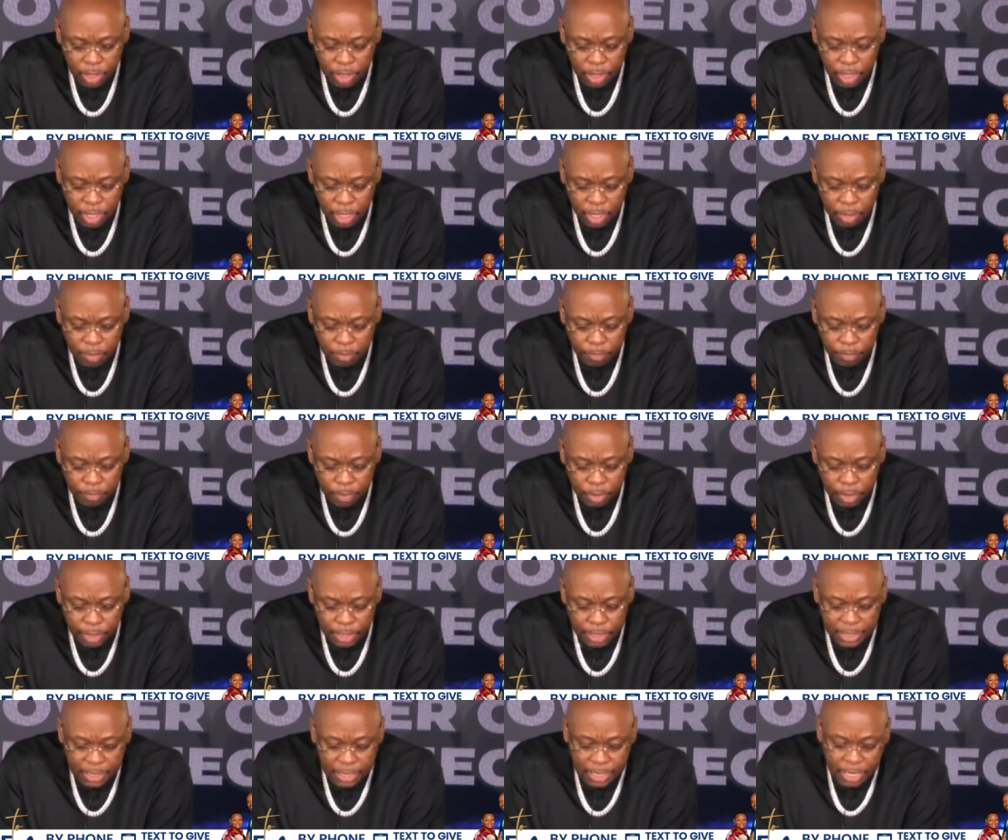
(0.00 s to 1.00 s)
hit up,
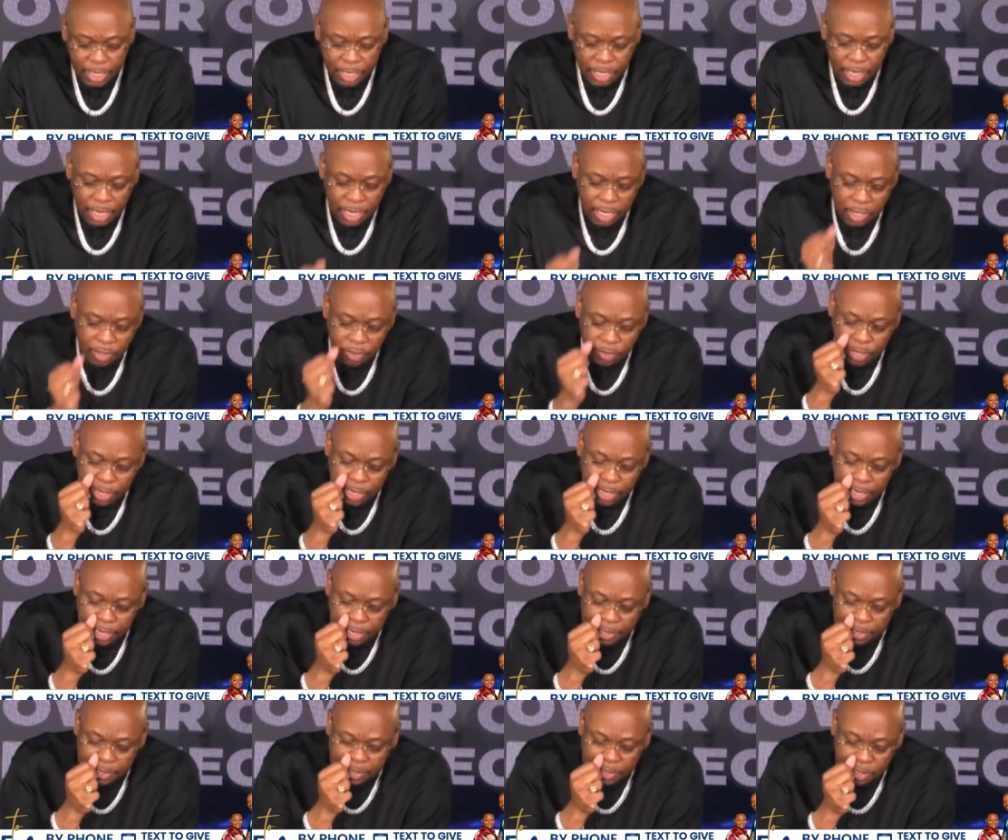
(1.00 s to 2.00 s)
like Andre
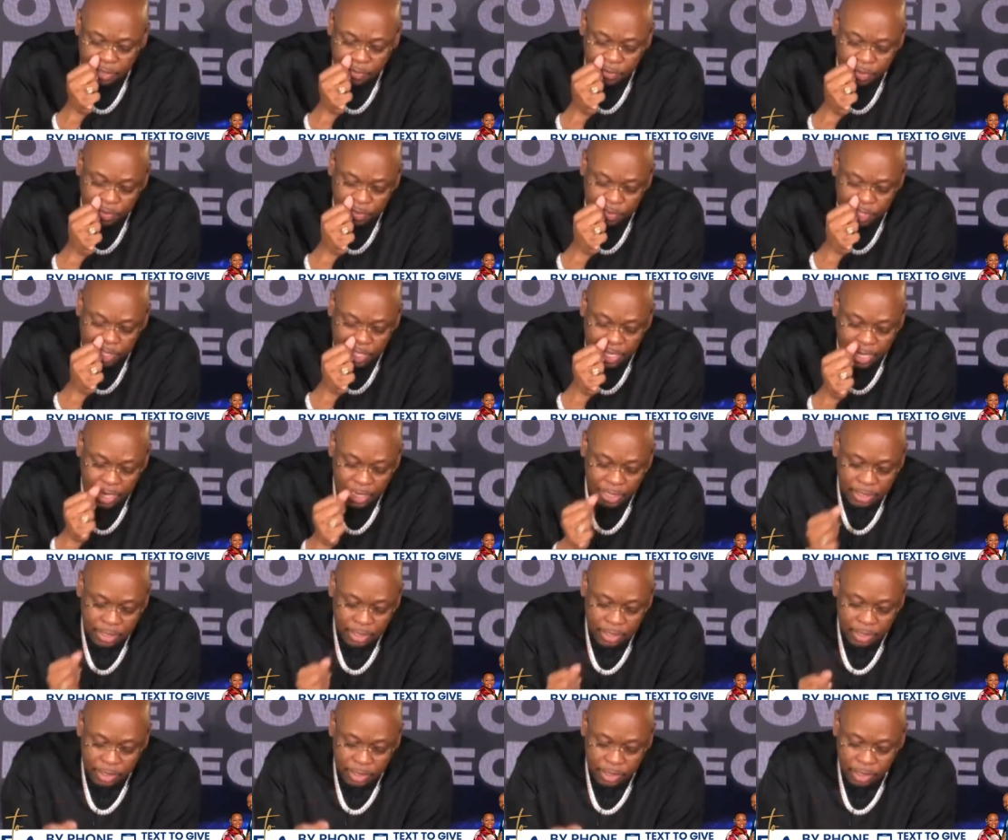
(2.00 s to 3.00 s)
Ellis did
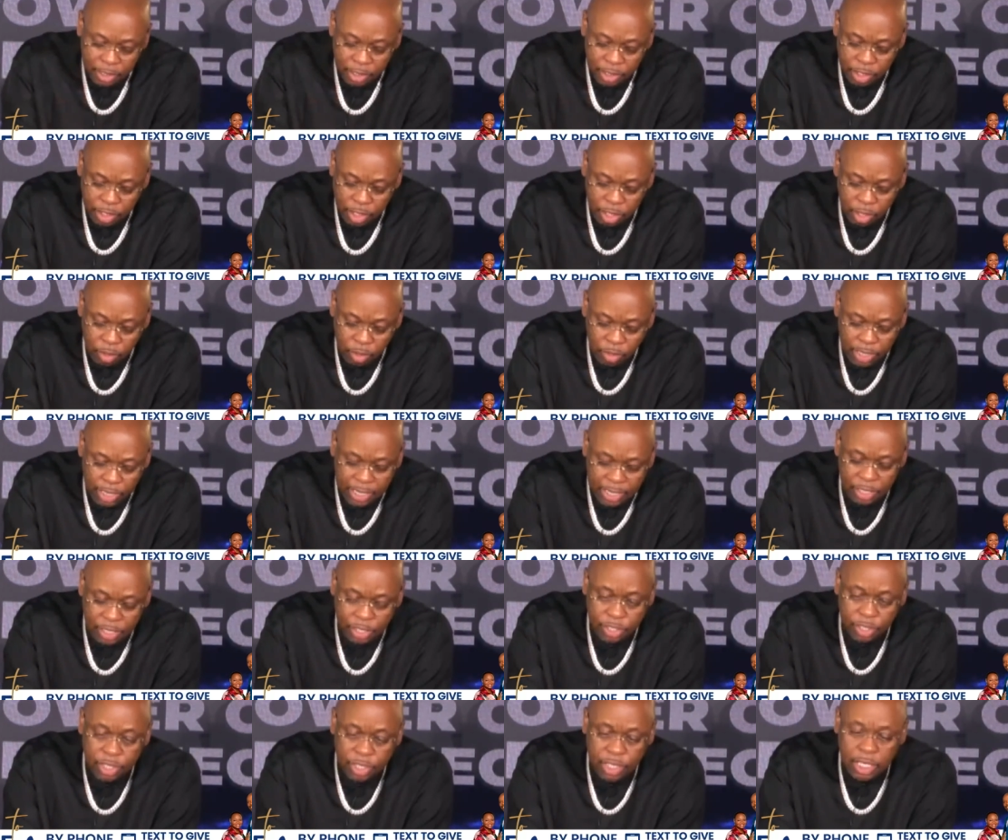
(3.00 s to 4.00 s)
$50, and Nicole, I
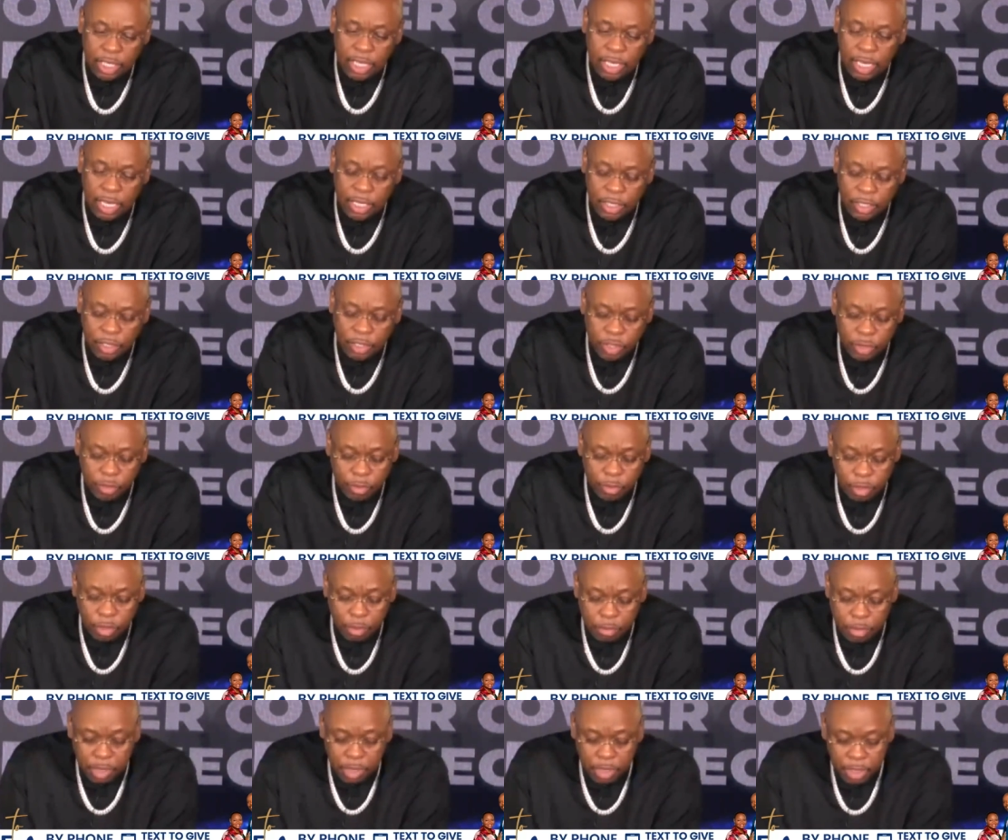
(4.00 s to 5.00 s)
got your $10 to
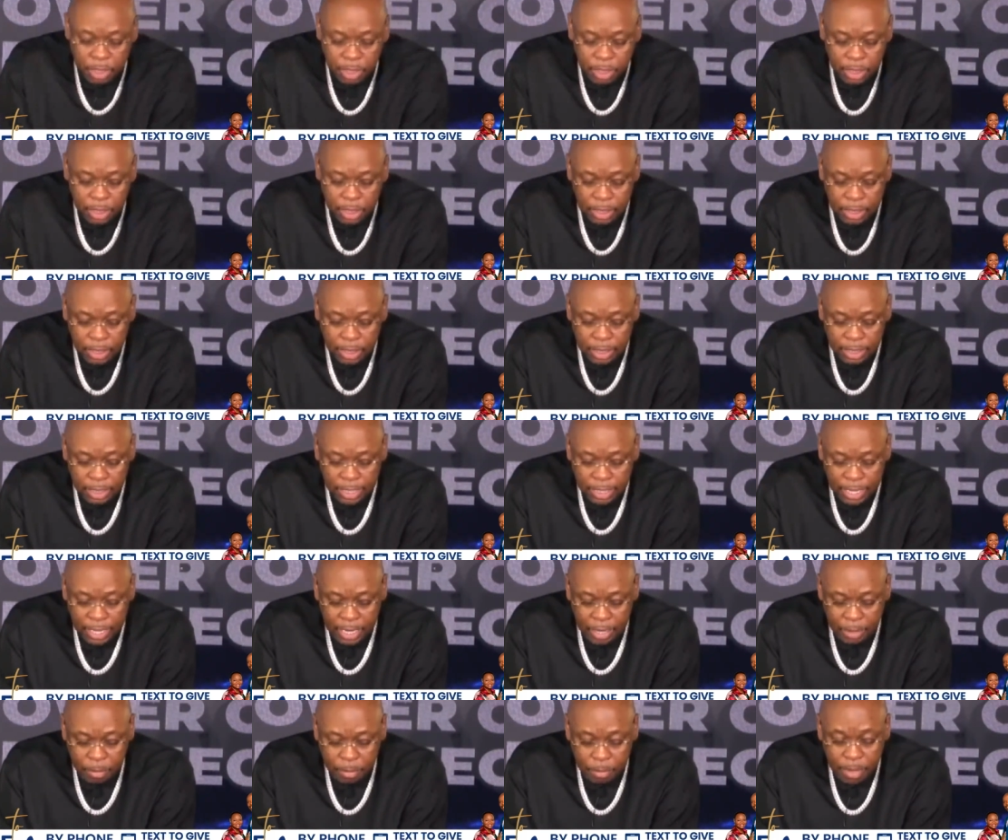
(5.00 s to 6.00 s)
Roma,
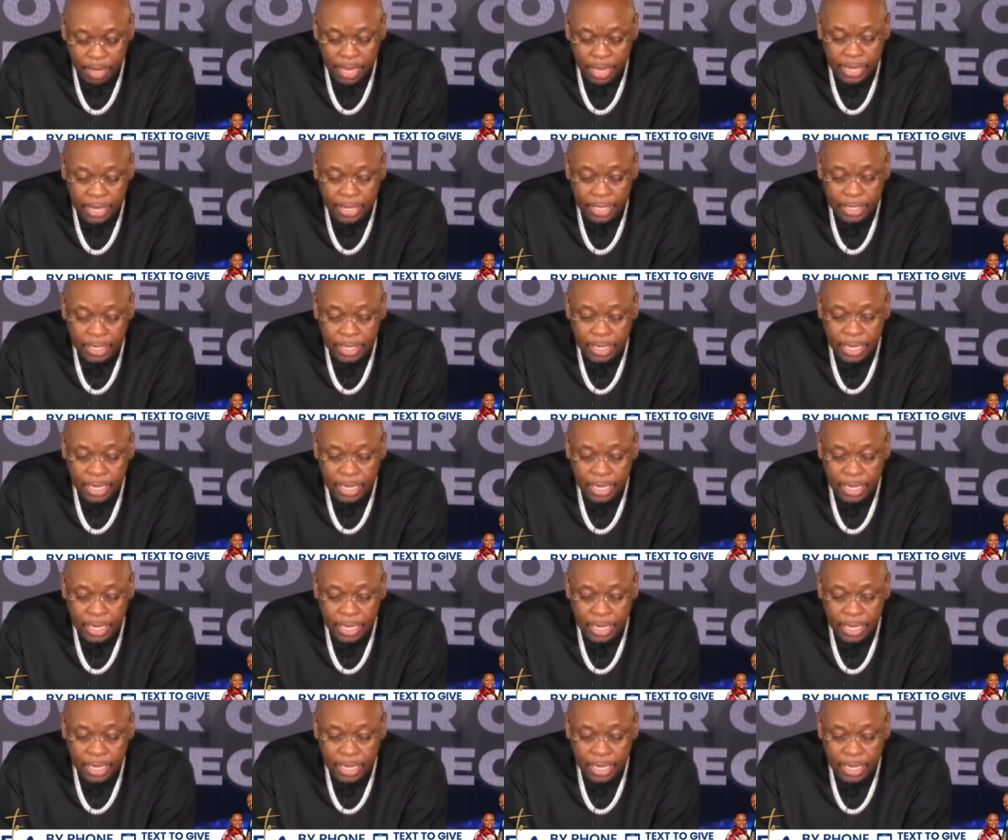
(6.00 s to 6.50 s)
amen.